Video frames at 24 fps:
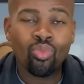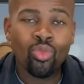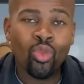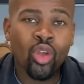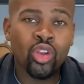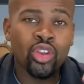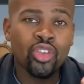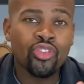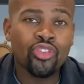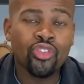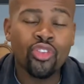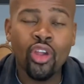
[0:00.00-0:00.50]
On
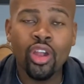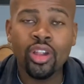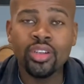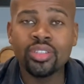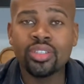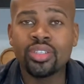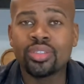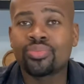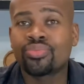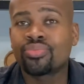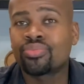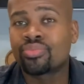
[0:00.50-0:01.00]
the
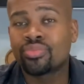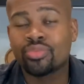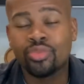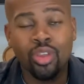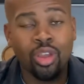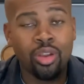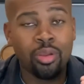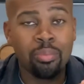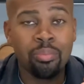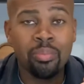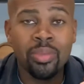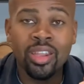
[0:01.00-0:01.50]
front,
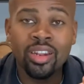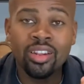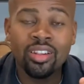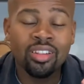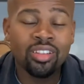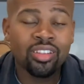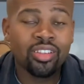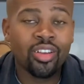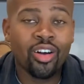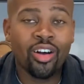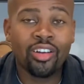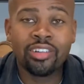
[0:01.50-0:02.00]
on the
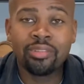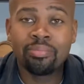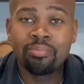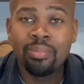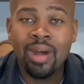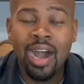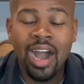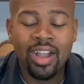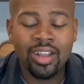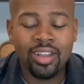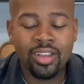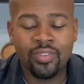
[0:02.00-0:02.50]
middle, on the
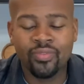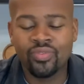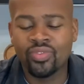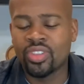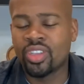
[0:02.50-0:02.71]
back.